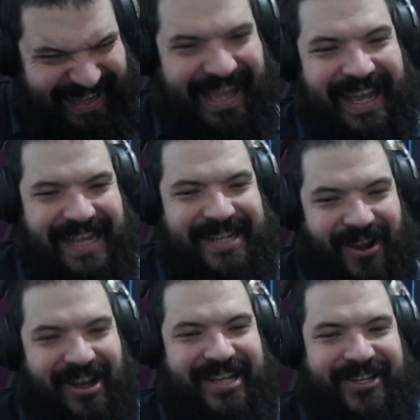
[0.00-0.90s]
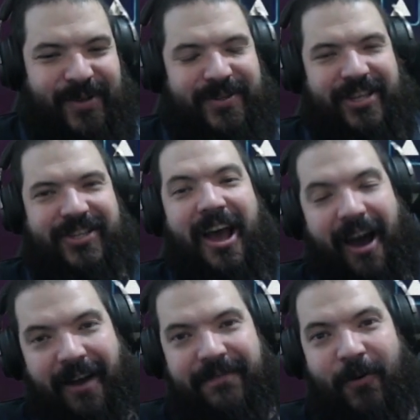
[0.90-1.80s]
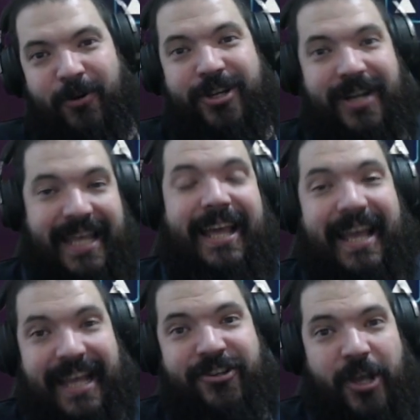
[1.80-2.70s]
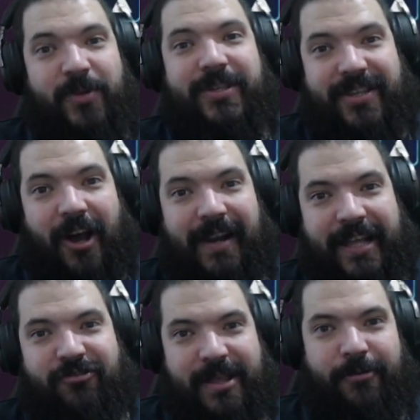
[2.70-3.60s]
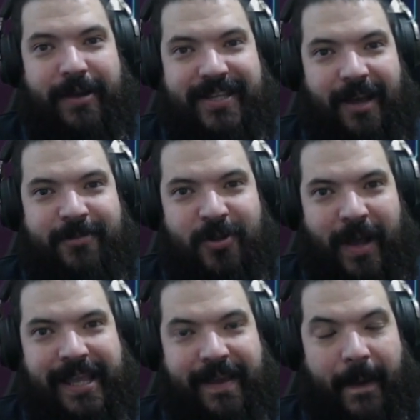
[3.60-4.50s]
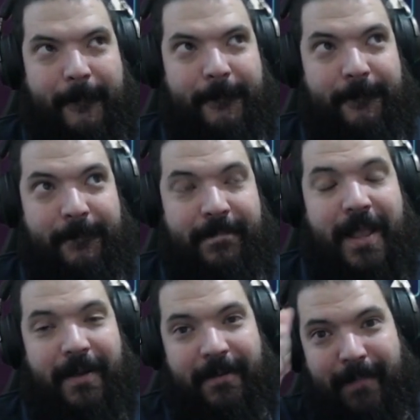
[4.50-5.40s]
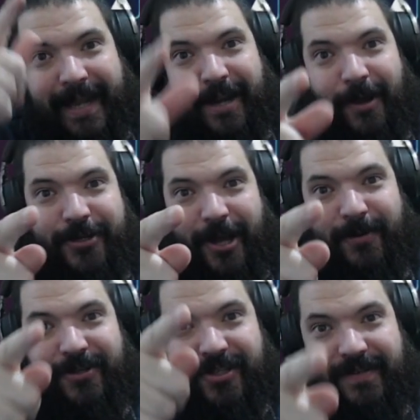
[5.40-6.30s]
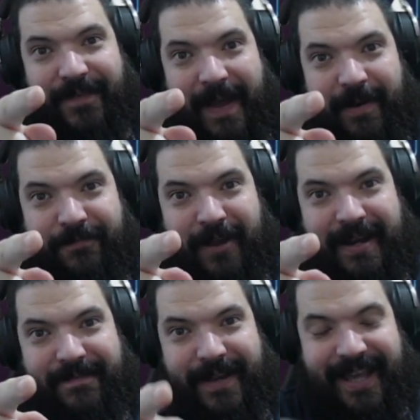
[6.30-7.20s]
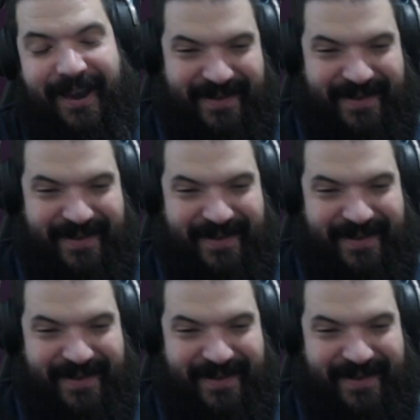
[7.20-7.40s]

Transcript: he's got his uses. Unfortunately, his uses are literally 3 times a week. Make no jokes, this is a family-friendly video.